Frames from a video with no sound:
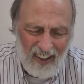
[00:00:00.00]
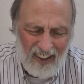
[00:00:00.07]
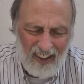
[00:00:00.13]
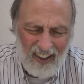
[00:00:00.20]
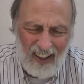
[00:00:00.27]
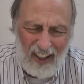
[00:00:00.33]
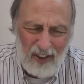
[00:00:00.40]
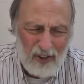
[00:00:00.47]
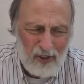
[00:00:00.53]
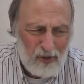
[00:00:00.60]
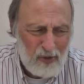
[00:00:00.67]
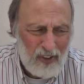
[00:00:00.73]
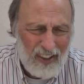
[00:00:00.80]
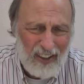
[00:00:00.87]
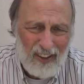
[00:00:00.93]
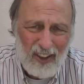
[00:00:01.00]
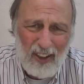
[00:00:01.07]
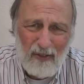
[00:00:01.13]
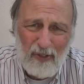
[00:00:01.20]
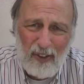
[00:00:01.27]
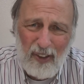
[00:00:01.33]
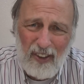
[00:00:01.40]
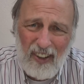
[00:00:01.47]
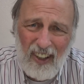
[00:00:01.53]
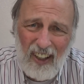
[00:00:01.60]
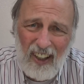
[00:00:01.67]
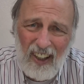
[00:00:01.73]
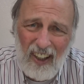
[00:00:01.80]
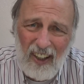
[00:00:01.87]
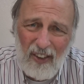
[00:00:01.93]
The guy, well, what are you looking for your
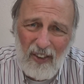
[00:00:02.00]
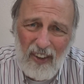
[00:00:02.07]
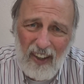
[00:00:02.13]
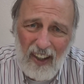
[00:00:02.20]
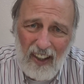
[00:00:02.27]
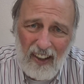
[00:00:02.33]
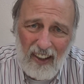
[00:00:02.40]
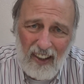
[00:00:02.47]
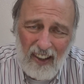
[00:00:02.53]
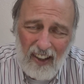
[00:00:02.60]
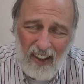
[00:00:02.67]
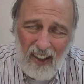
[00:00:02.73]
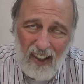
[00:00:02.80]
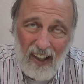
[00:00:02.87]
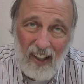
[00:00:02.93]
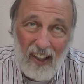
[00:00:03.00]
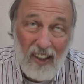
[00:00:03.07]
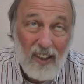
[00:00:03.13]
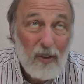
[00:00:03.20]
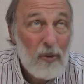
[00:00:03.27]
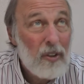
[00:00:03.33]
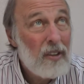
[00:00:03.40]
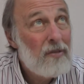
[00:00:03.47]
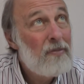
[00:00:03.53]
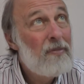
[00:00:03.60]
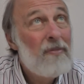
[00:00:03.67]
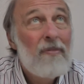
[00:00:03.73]
key here then? He said, well,